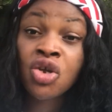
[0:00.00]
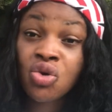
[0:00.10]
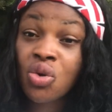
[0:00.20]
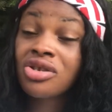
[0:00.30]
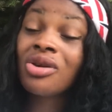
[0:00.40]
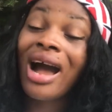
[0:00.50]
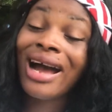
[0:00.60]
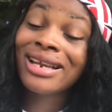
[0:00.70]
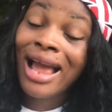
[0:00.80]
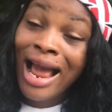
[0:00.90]
You also
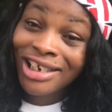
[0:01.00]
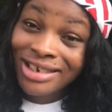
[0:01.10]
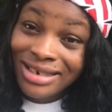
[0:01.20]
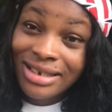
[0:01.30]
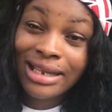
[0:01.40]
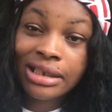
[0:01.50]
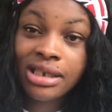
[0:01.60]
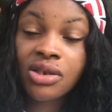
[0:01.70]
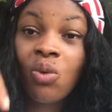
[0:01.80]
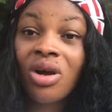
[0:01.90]
add ashes. That
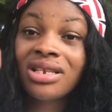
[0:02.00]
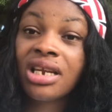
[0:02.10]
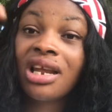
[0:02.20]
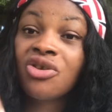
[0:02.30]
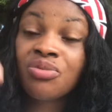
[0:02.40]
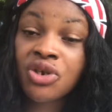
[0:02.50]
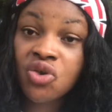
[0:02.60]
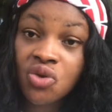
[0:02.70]
is the water that you'll be